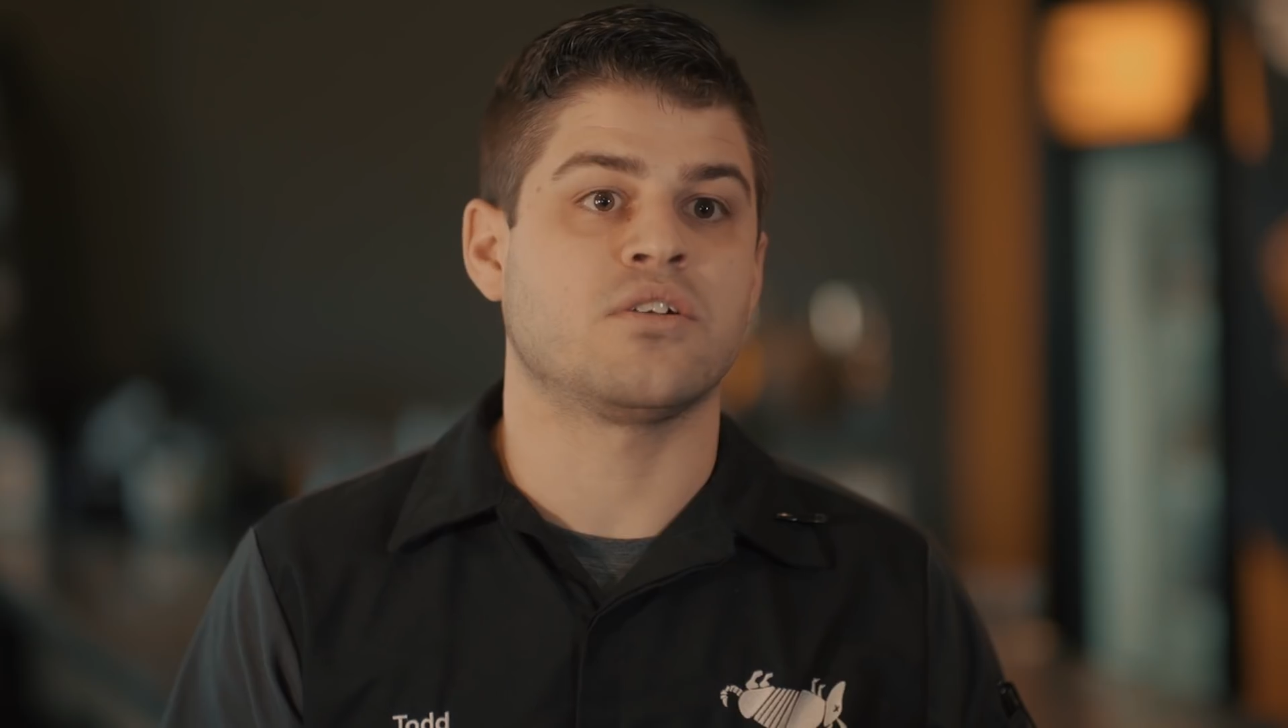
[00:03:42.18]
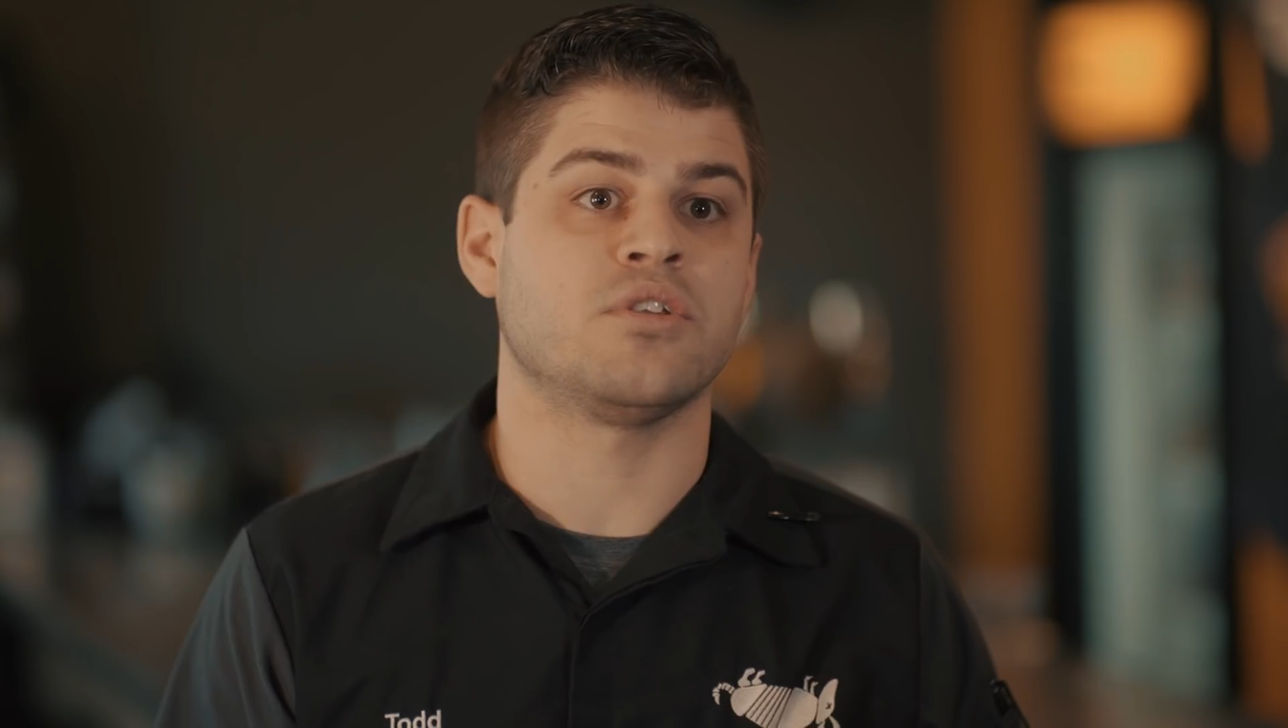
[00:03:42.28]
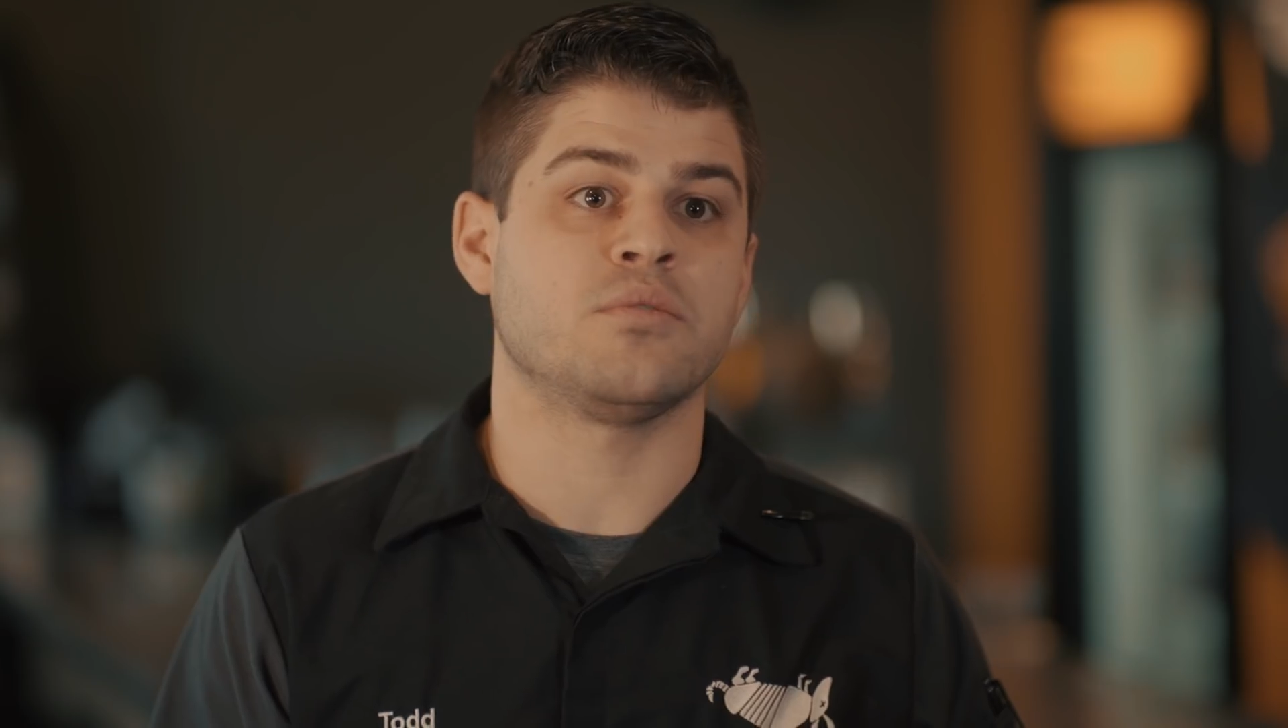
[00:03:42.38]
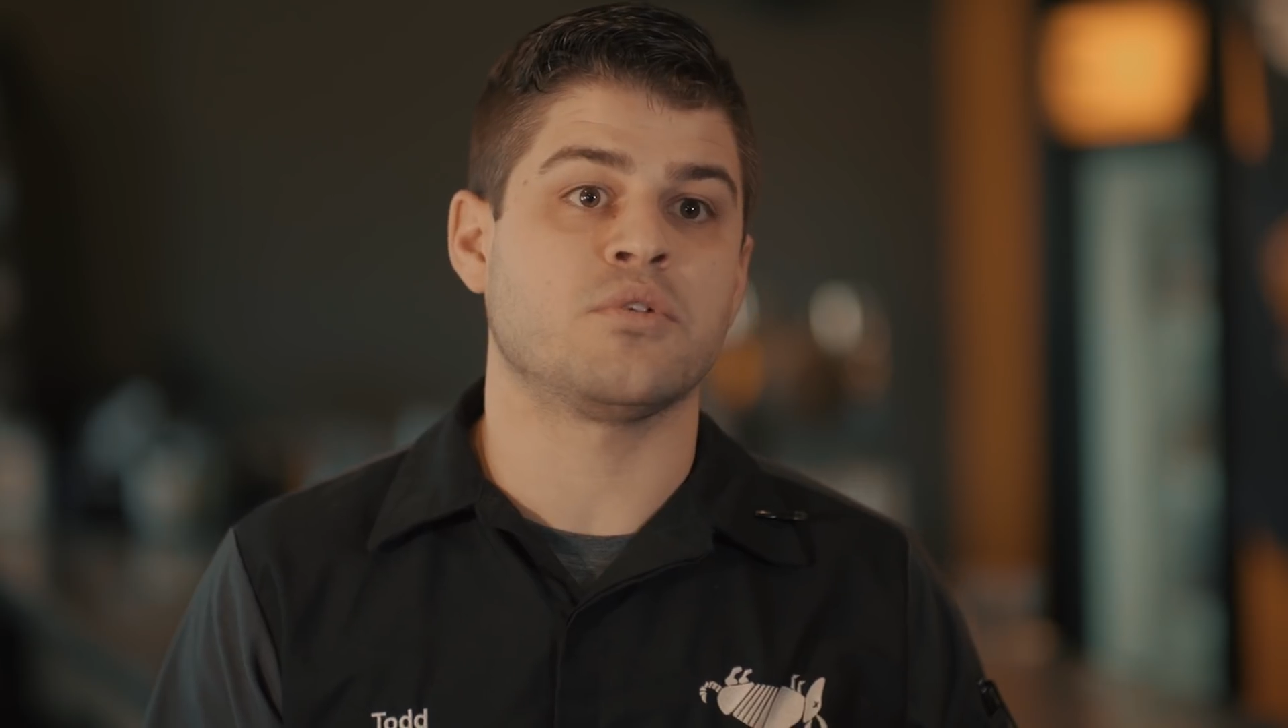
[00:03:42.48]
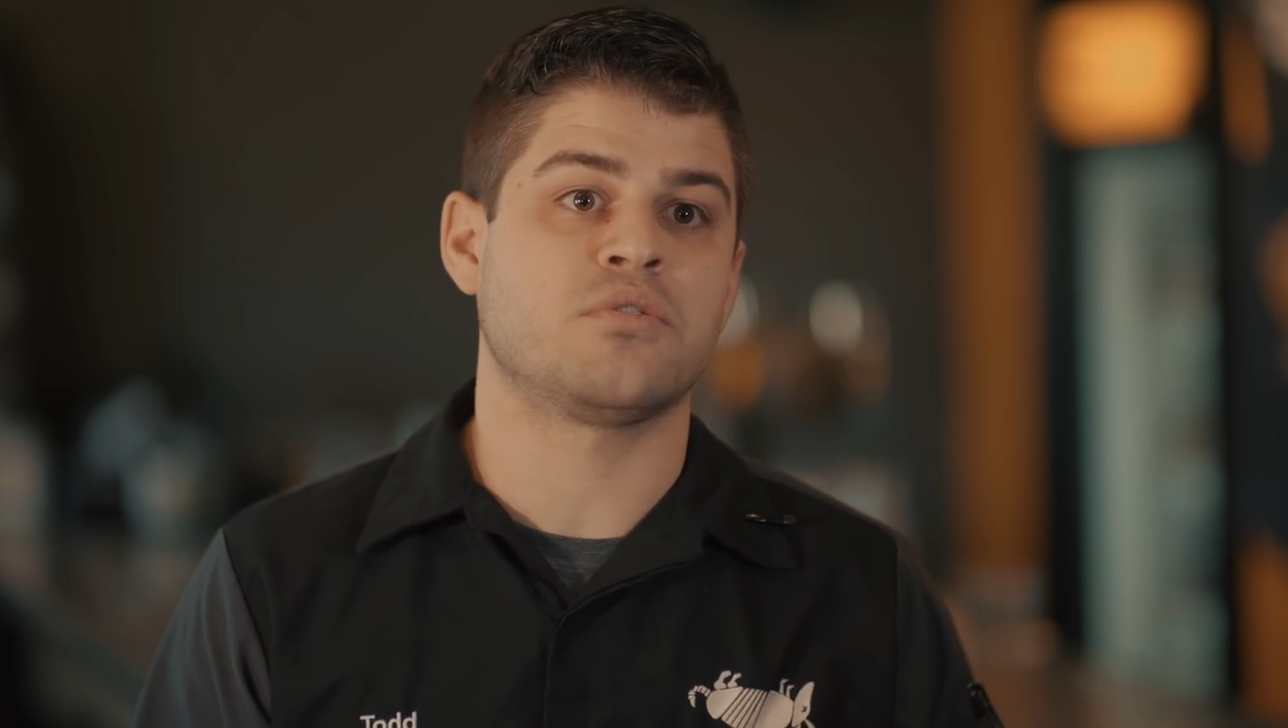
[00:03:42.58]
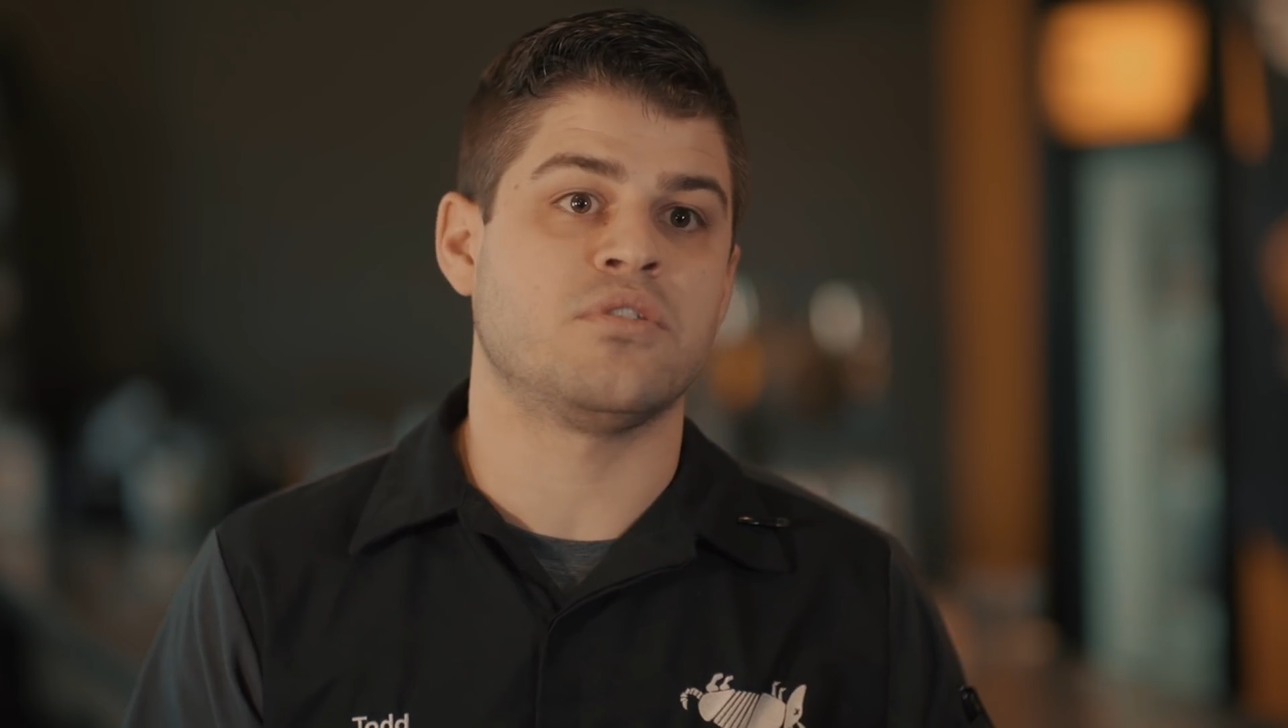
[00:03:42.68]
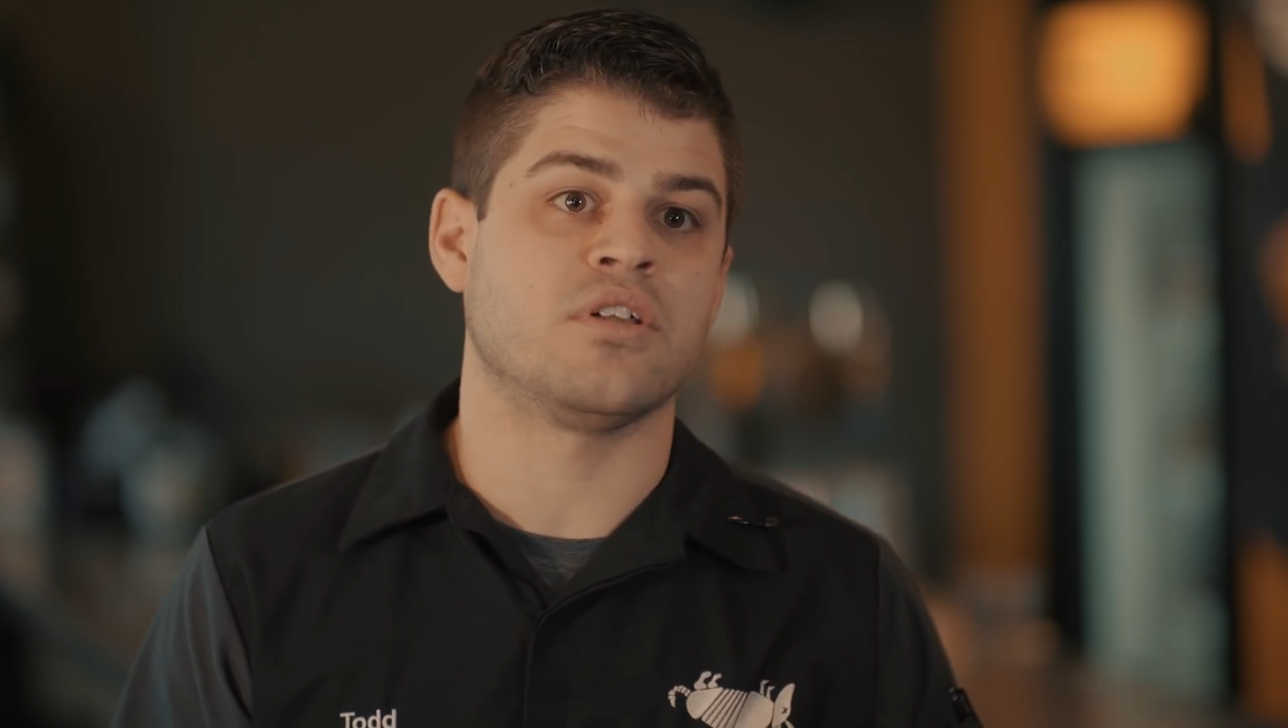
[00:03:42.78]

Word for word: not only with